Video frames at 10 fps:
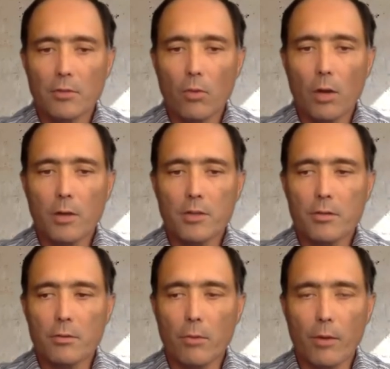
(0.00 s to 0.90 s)
Walk us
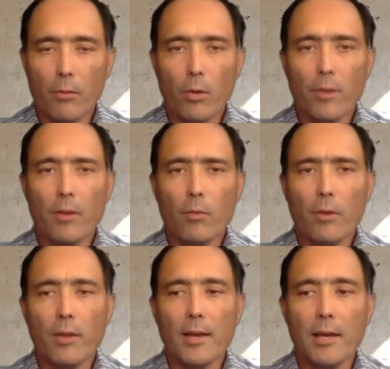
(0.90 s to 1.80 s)
through what are
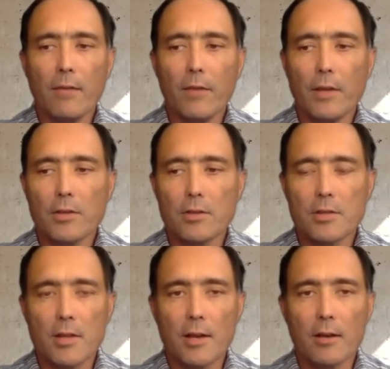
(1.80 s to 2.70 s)
the key
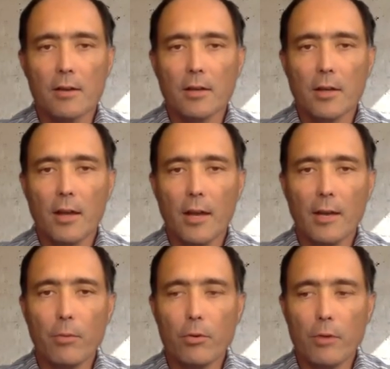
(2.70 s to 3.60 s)
features there?
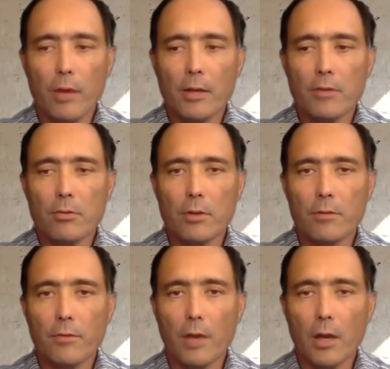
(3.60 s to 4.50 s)
Any sort
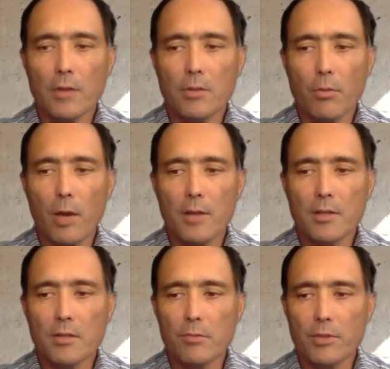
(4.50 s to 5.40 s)
of
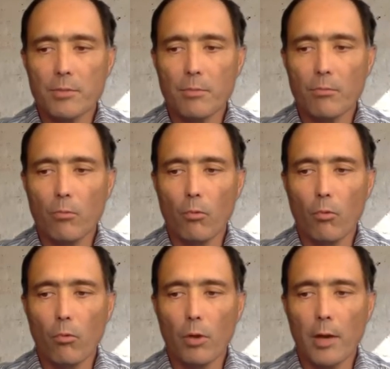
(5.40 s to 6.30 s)
surprises we should
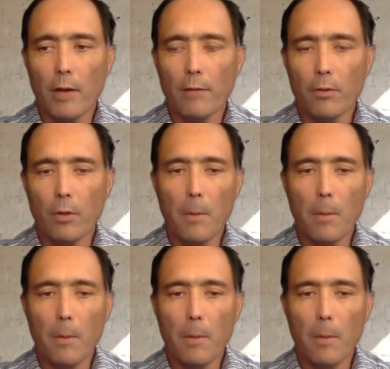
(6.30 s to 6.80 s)
look out for?